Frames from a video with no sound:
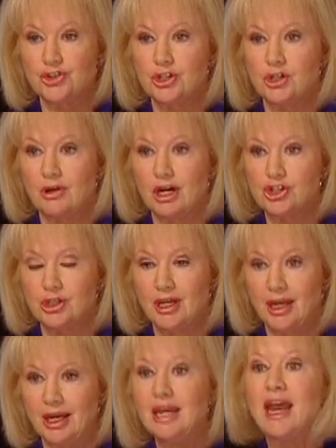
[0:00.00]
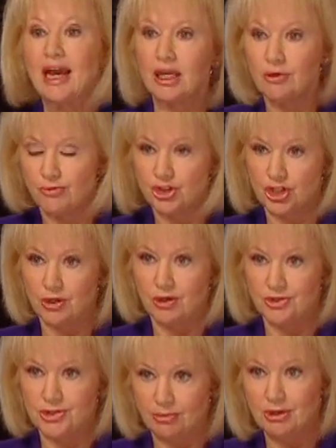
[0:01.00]
So you're actually getting negative
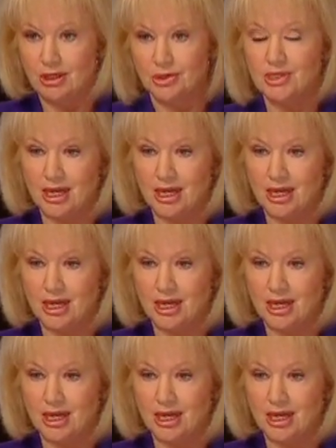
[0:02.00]
returns. I mean, is